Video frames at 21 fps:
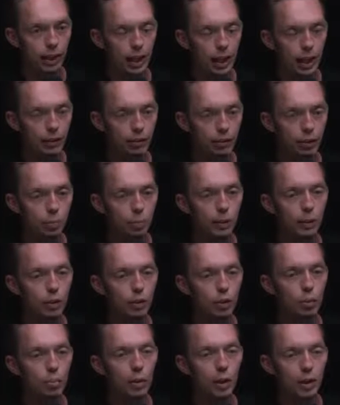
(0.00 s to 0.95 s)
And if you're spending
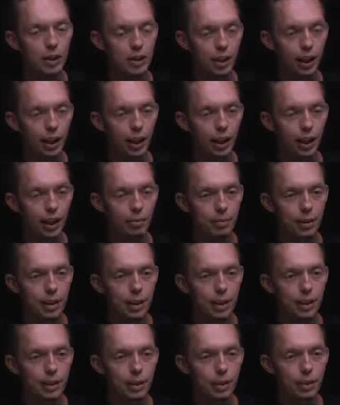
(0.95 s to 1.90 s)
too much time,
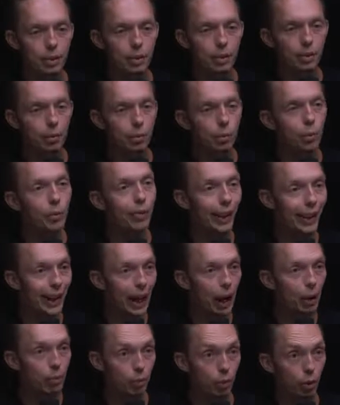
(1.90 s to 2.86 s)
then you can remove that
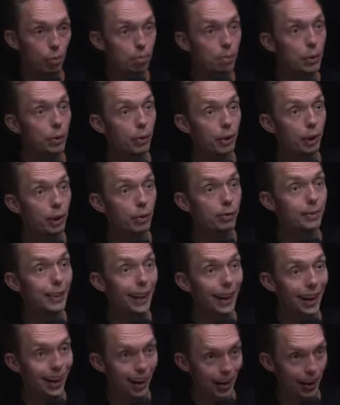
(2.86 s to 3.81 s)
app for a period of
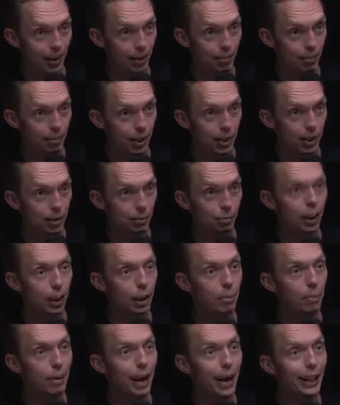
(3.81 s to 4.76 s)
time and then bring
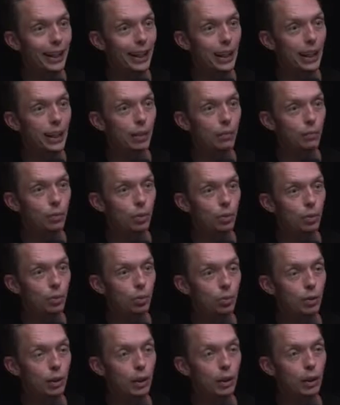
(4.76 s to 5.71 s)
it back in if you
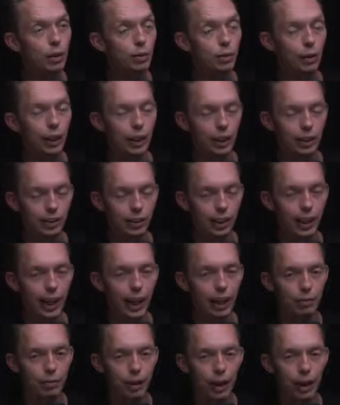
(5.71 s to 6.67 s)
really feel like it's going to
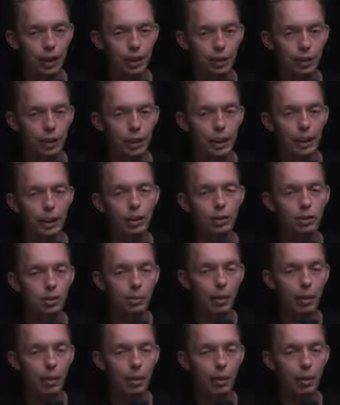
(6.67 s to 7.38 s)
add value. Here are